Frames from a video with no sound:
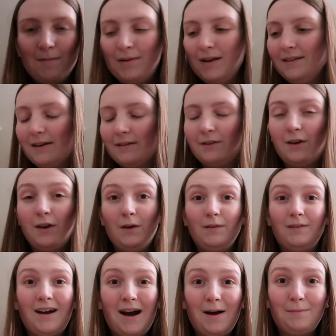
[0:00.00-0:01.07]
Please
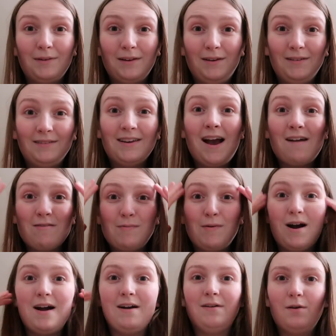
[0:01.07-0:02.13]
excuse the absolute terrible
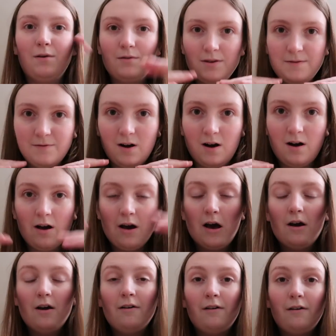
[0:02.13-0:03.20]
angle. You've got
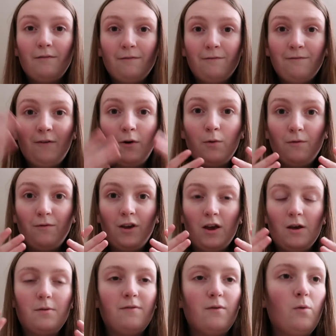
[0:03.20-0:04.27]
full
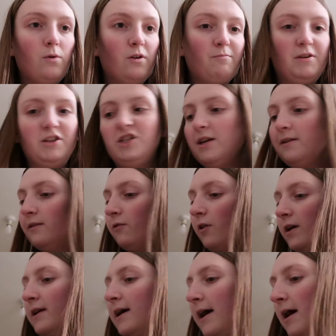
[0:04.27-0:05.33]
view of all of my chins
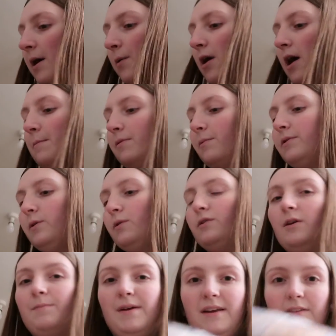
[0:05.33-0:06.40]
right now, but we
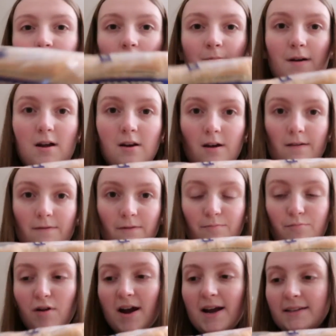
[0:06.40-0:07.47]
also picked up a loaf
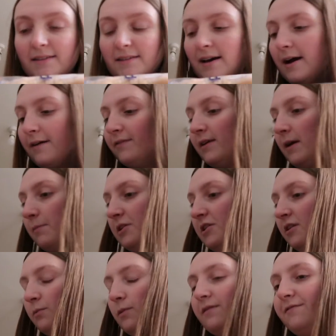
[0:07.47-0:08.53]
of bread to have
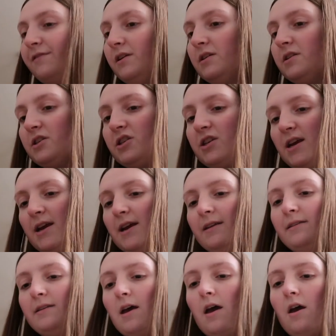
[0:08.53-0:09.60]
sandwiches with for
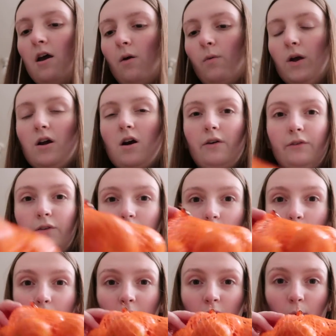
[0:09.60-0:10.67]
lunches. We've got
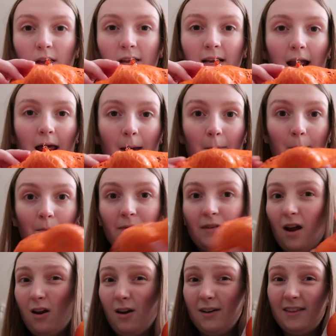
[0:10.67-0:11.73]
some sweet clems.
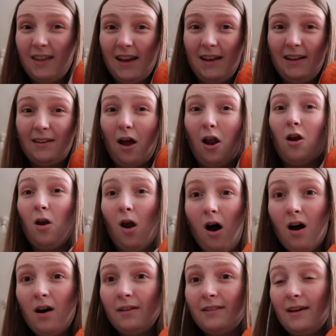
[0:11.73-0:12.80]
I like these a
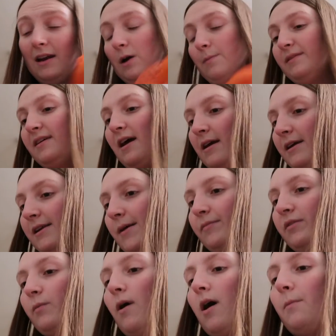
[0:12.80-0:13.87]
lot, and I'll be taking them
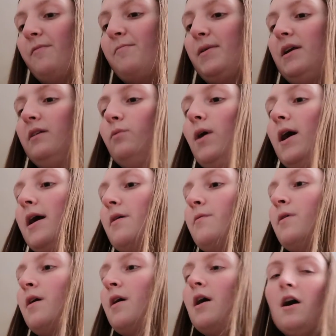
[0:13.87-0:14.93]
to work with me as well.
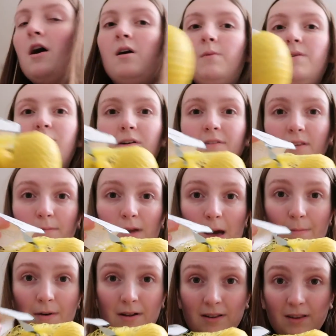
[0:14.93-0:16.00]
We've got some
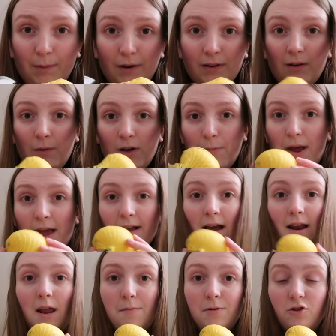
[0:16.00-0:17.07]
lemons because I want to make
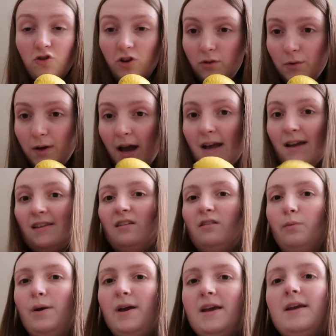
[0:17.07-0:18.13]
a lemon drizzle cake
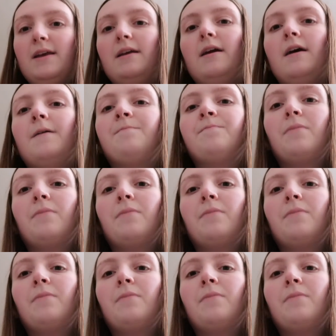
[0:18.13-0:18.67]
this week.